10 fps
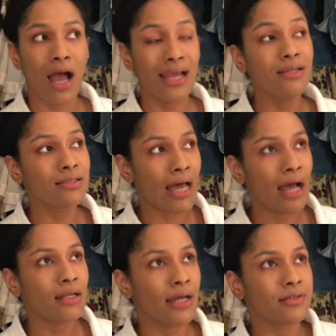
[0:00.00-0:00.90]
I did
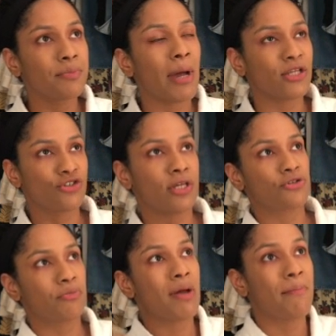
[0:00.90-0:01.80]
that. I did a patch
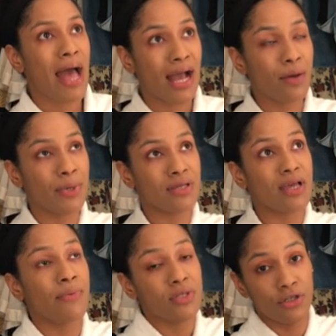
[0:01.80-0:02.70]
test on my back because
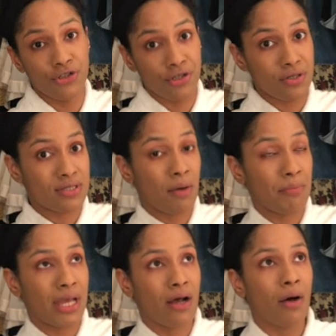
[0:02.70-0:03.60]
I was allergic to
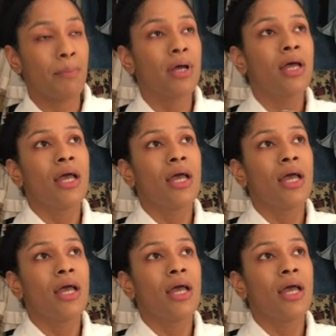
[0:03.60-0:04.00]
some makeup